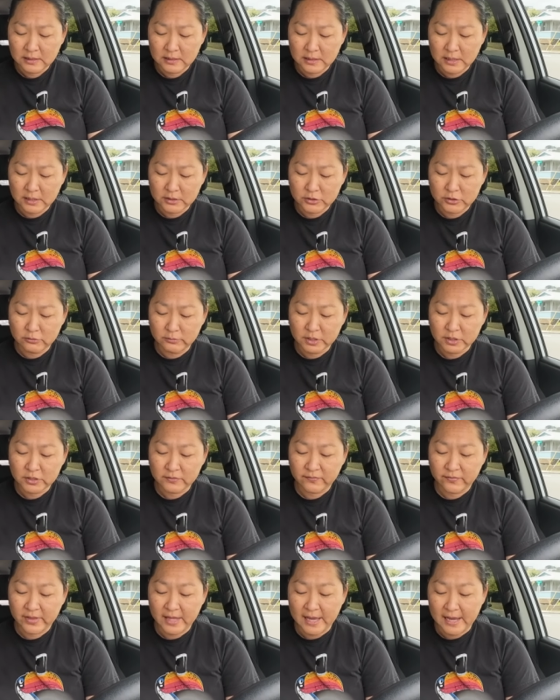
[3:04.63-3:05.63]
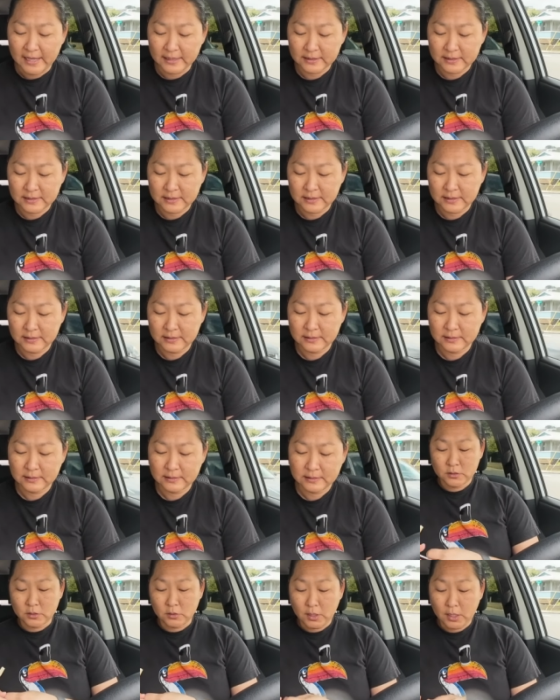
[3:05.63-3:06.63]
not too much of that.
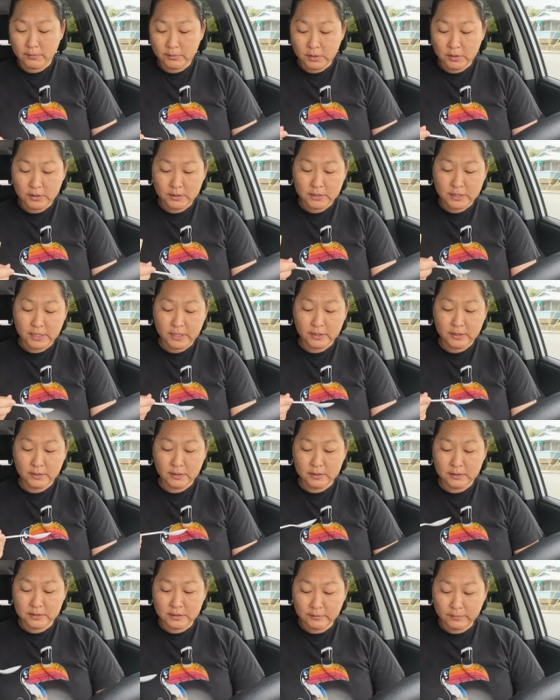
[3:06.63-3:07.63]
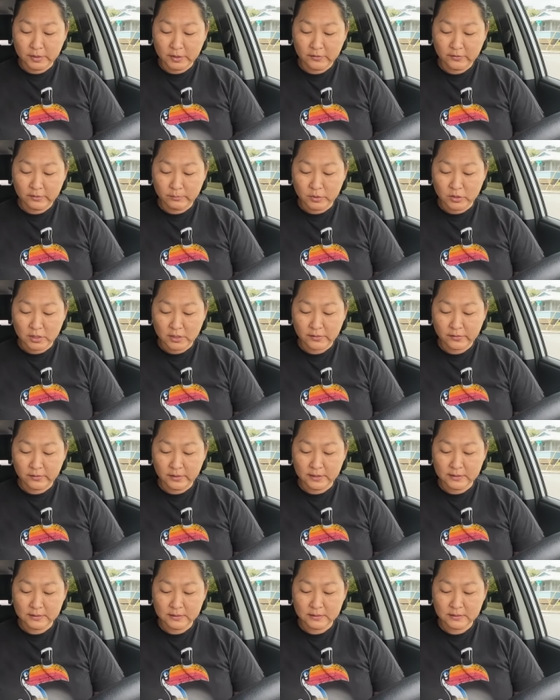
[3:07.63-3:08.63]
So I'm gonna take a sip of the broth.
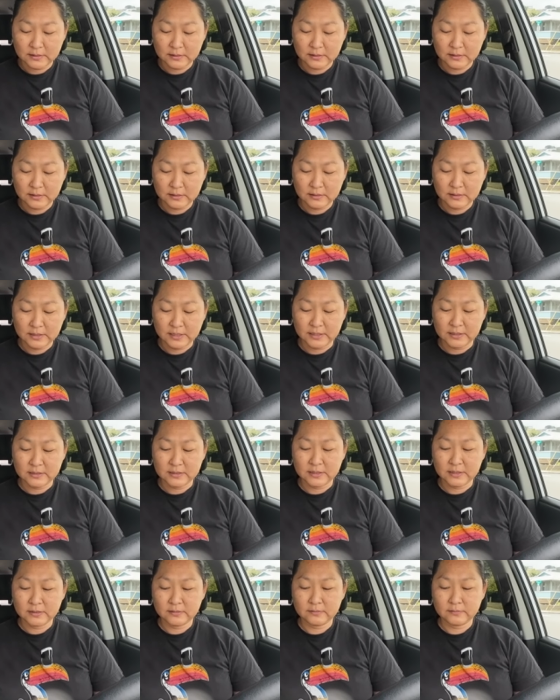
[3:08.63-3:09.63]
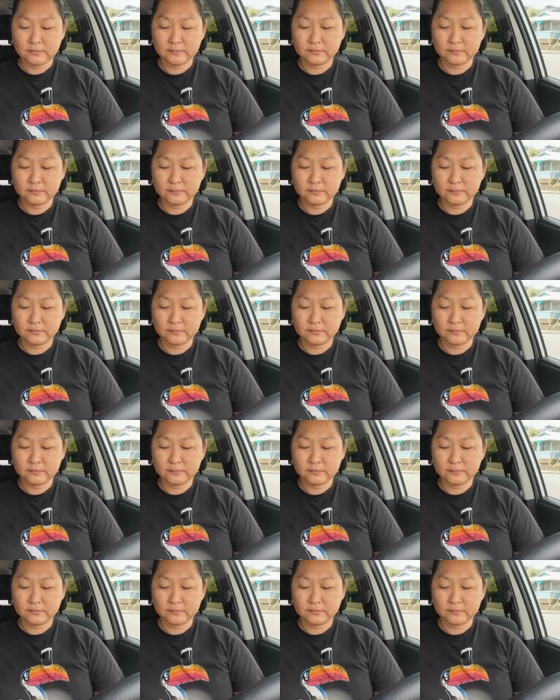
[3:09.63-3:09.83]
Let's taste it.